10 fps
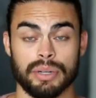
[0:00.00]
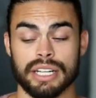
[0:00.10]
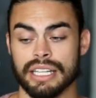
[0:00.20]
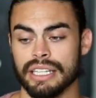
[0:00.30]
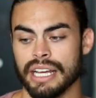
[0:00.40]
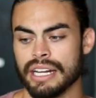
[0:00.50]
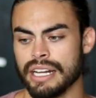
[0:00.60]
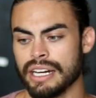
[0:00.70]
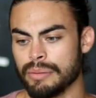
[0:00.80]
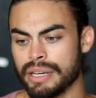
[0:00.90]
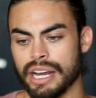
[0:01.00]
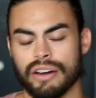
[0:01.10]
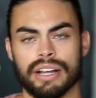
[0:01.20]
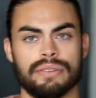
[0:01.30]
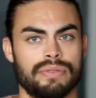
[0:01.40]
But in the end, I ended up
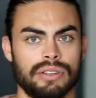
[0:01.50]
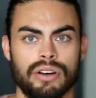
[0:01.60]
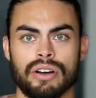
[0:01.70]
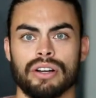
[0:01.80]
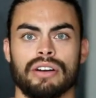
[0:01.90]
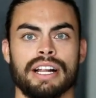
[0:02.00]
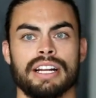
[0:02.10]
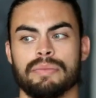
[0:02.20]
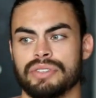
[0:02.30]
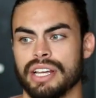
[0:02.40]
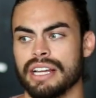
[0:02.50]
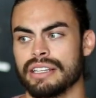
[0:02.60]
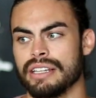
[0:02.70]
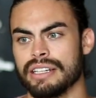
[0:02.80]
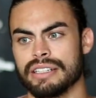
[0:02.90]
carrying it for longer. I ended up
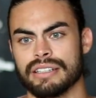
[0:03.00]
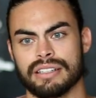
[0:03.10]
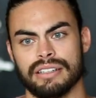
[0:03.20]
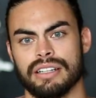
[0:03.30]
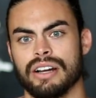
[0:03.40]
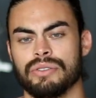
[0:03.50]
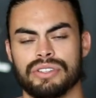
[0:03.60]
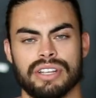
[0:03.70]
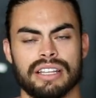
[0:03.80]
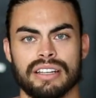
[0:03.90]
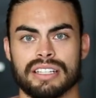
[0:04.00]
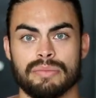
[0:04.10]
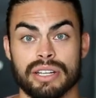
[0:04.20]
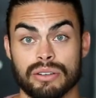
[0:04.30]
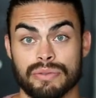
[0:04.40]
saying things, you know, saying things
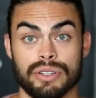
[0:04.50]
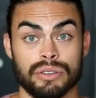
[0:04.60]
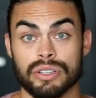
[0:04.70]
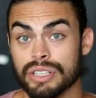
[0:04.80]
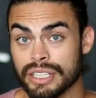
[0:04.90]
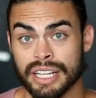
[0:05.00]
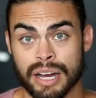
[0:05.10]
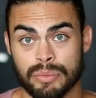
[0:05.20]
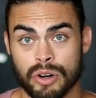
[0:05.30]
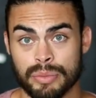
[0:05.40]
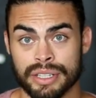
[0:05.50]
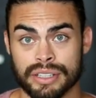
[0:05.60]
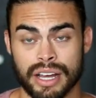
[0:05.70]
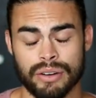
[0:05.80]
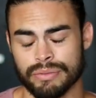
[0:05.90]
to make her feel good in that
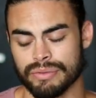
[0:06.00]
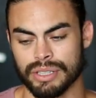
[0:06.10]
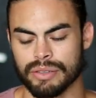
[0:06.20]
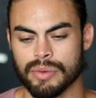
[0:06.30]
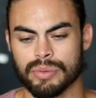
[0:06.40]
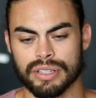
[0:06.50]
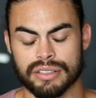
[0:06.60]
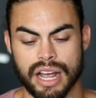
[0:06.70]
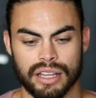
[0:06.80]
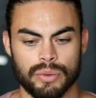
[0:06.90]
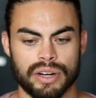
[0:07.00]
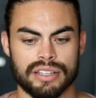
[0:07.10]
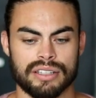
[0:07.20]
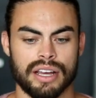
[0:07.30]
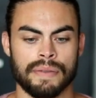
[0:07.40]
moment. I don't really remember exactly what I
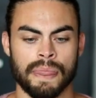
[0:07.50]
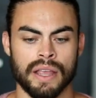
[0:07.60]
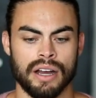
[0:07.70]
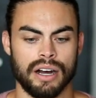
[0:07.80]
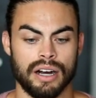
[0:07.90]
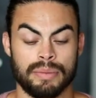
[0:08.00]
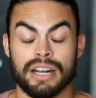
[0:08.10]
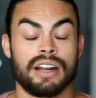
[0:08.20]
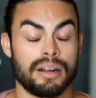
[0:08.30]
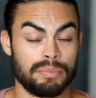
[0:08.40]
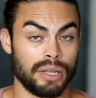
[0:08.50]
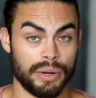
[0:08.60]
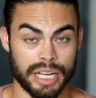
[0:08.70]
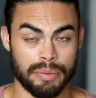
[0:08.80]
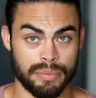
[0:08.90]
said, uh, but it ended up
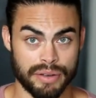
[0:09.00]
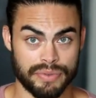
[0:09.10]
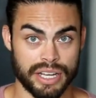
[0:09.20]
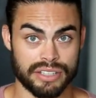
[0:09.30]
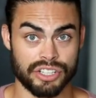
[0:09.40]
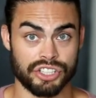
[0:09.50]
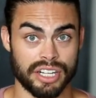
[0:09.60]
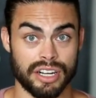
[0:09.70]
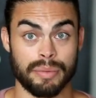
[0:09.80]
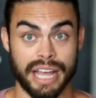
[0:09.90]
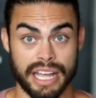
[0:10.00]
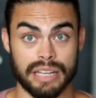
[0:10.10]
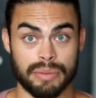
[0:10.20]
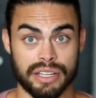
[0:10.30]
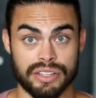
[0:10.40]
blowing up in my face, and she ended up
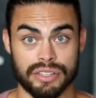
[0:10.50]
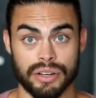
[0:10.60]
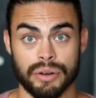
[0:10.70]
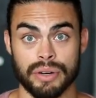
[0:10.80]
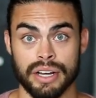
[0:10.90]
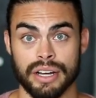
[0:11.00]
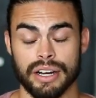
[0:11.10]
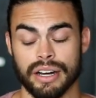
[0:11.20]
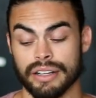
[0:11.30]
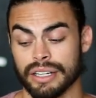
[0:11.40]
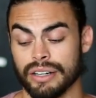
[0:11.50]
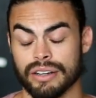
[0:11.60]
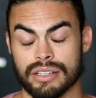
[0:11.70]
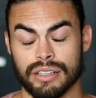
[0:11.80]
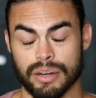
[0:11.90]
hating me, and so uh, that
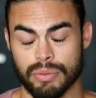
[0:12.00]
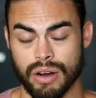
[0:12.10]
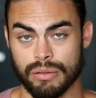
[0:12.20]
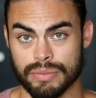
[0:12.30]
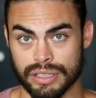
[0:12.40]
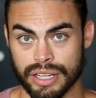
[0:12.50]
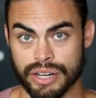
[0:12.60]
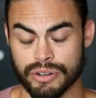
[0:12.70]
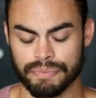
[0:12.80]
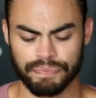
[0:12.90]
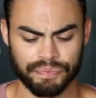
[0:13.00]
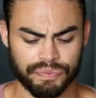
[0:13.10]
caused a lot of problems later.